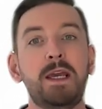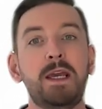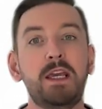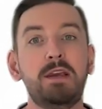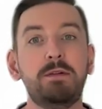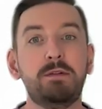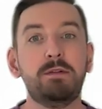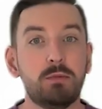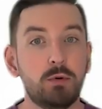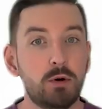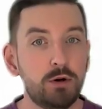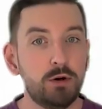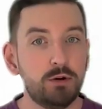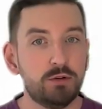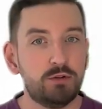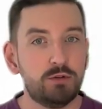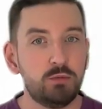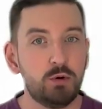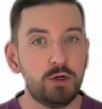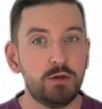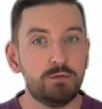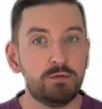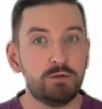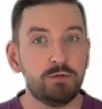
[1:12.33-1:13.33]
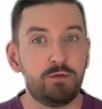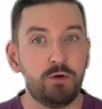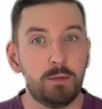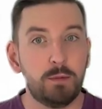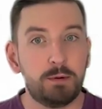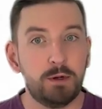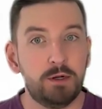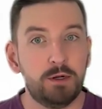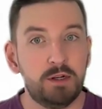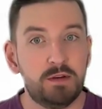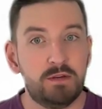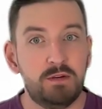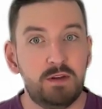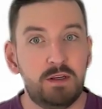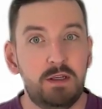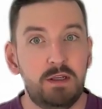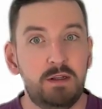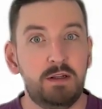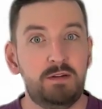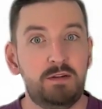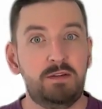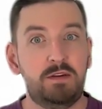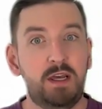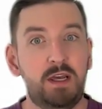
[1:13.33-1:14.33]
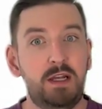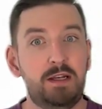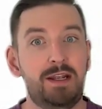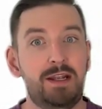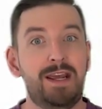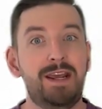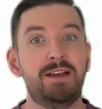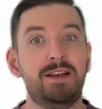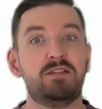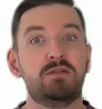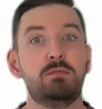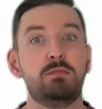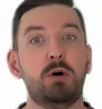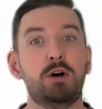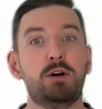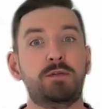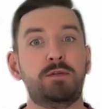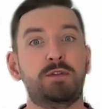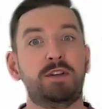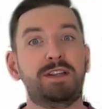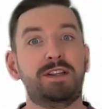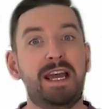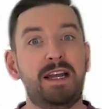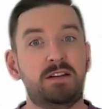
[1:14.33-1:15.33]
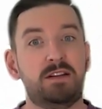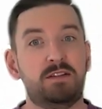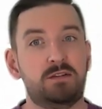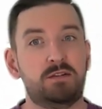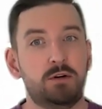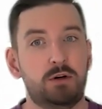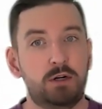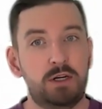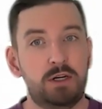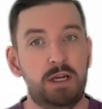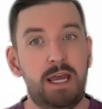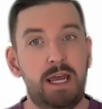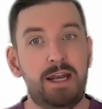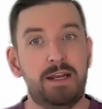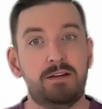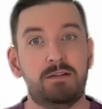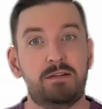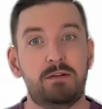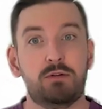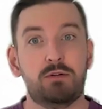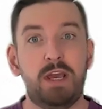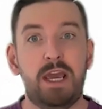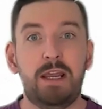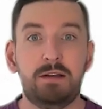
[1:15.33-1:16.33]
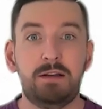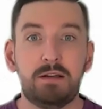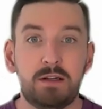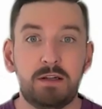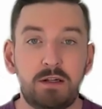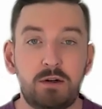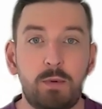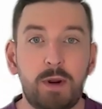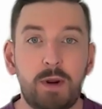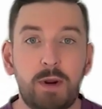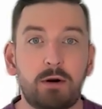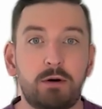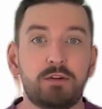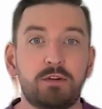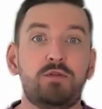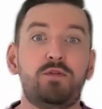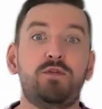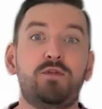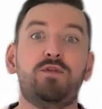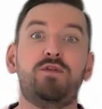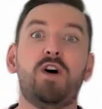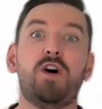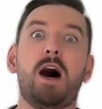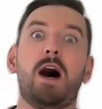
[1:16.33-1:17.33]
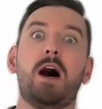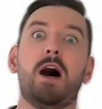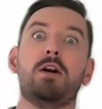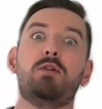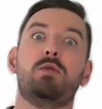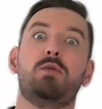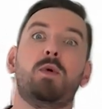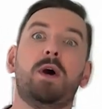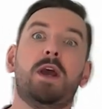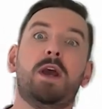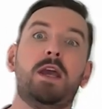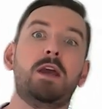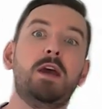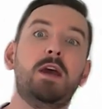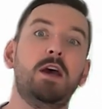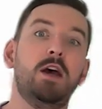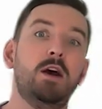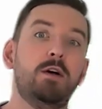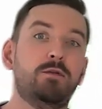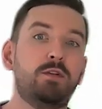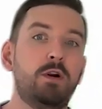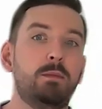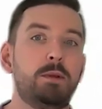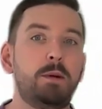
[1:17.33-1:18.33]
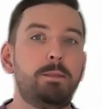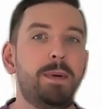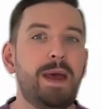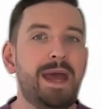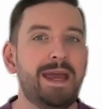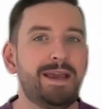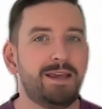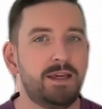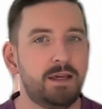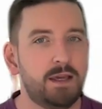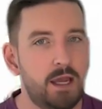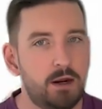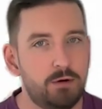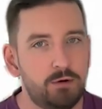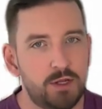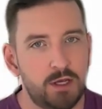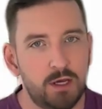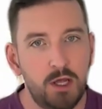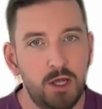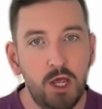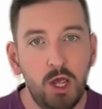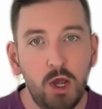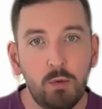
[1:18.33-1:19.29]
Even worse, one of the four products in the set is more of a dead stock and is located in the warehouse far away from the packing area,